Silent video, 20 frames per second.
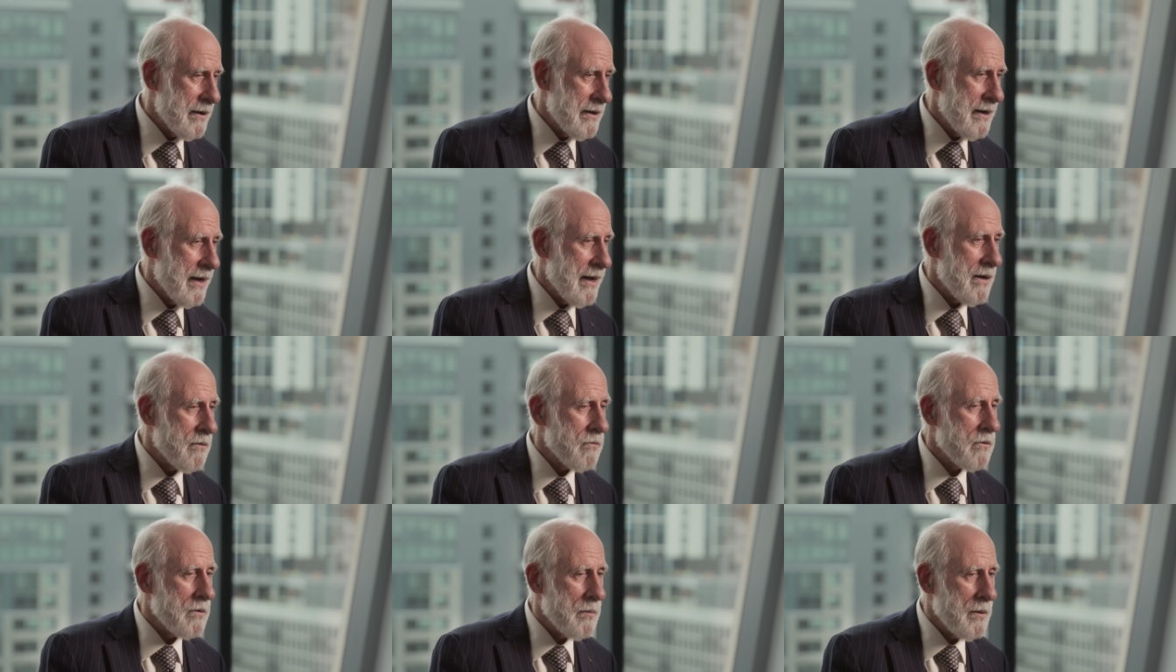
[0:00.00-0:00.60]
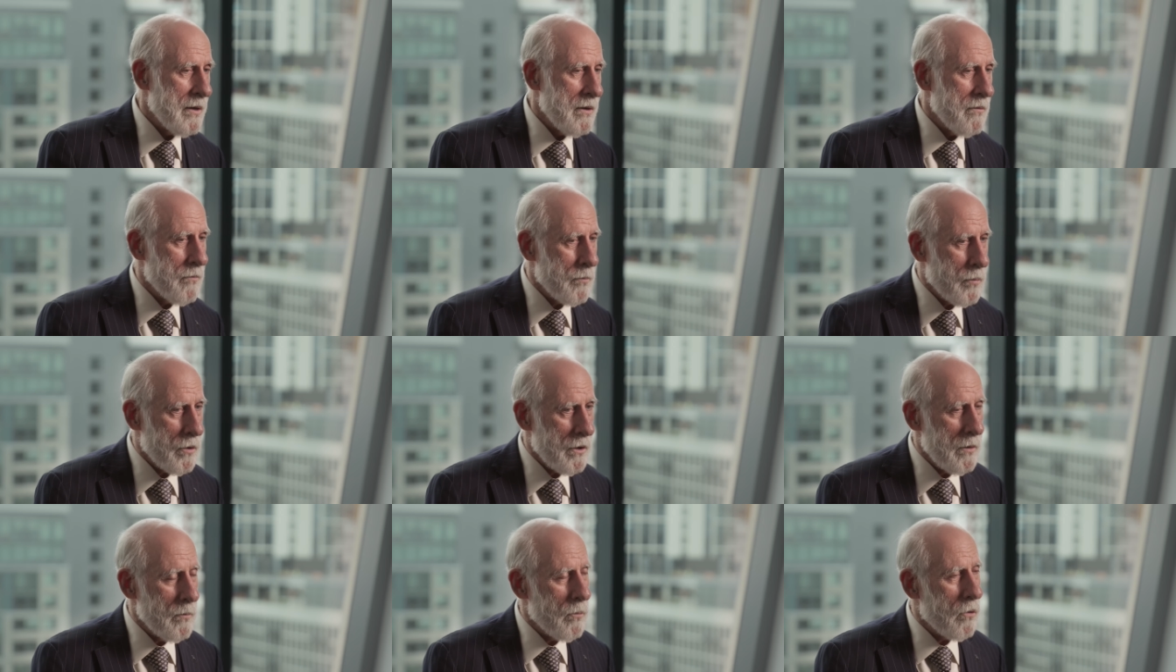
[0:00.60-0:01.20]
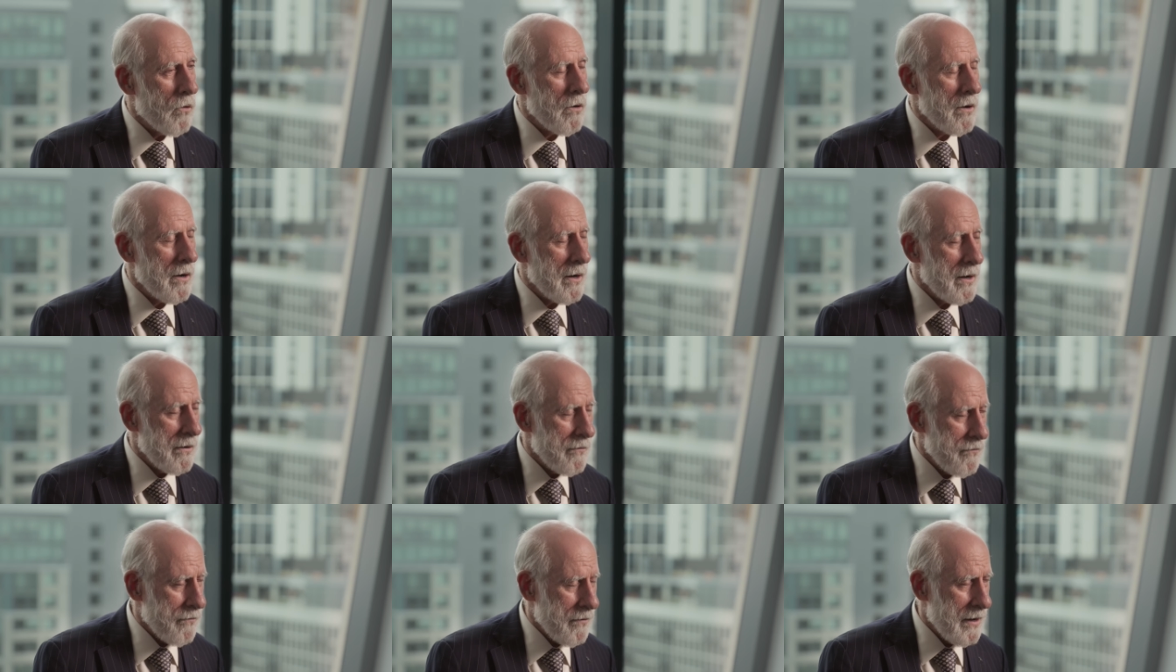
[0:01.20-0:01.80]
day would be pretty boring
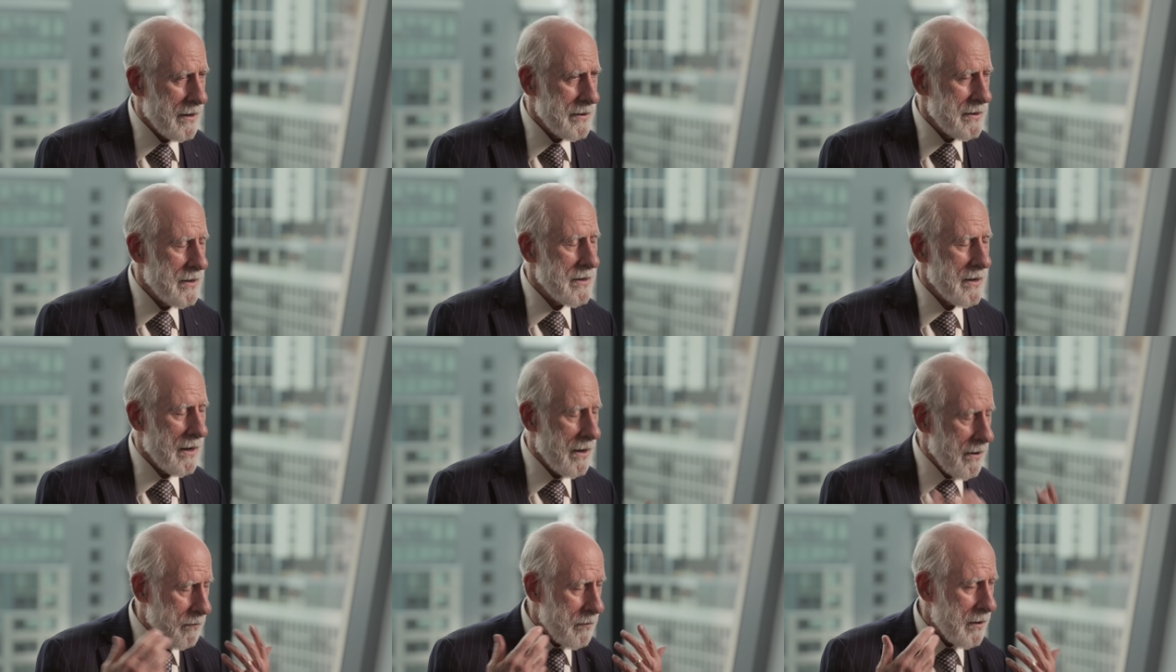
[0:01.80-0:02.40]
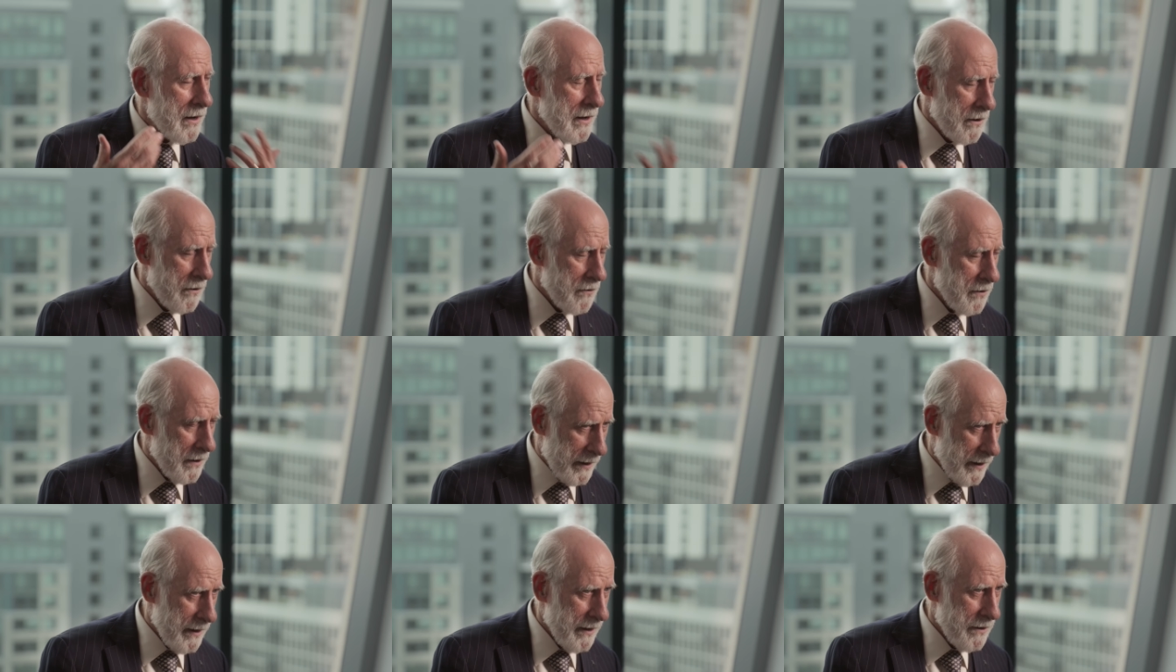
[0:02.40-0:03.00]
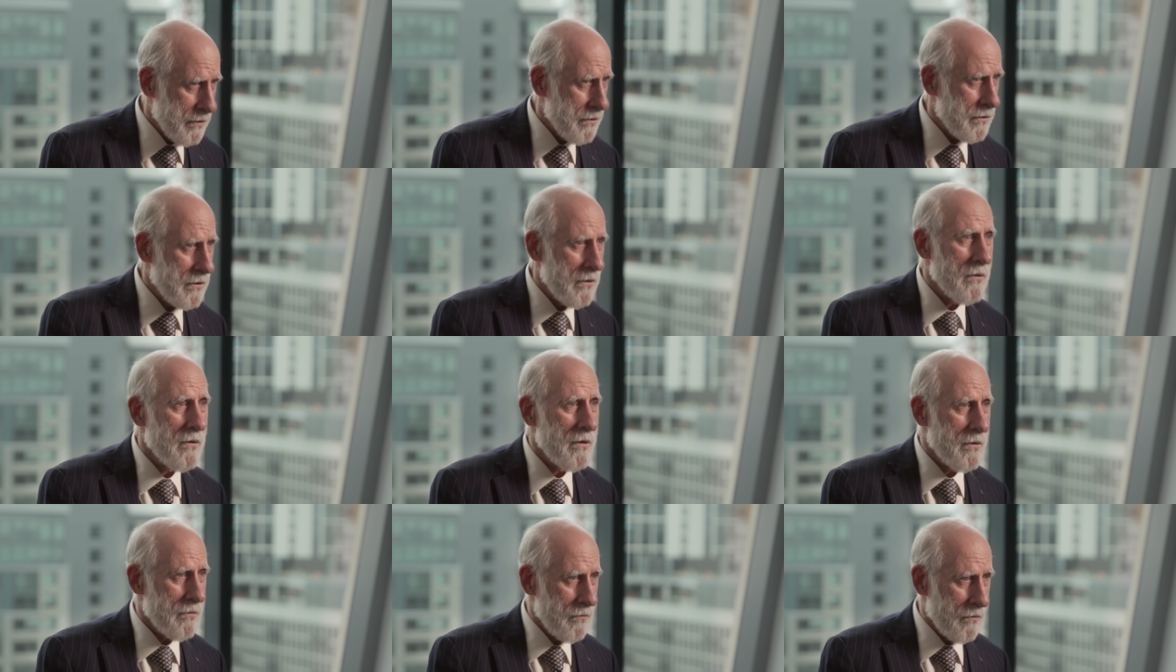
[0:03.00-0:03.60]
if I didn't have my hearing aids, so
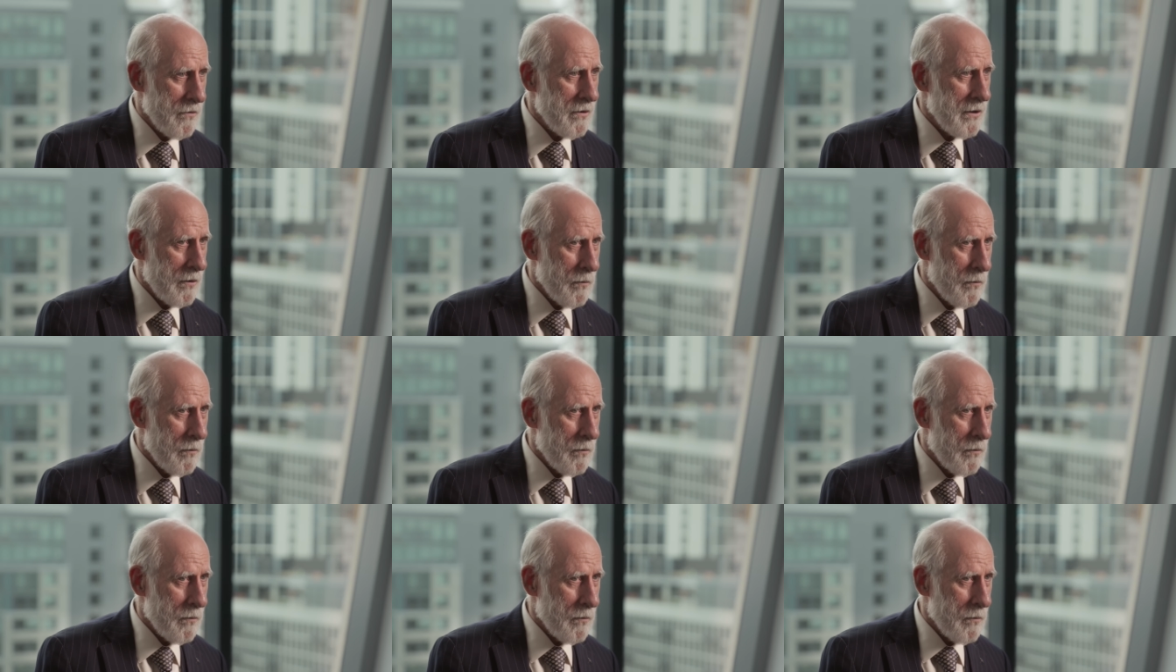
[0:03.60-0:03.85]
it's really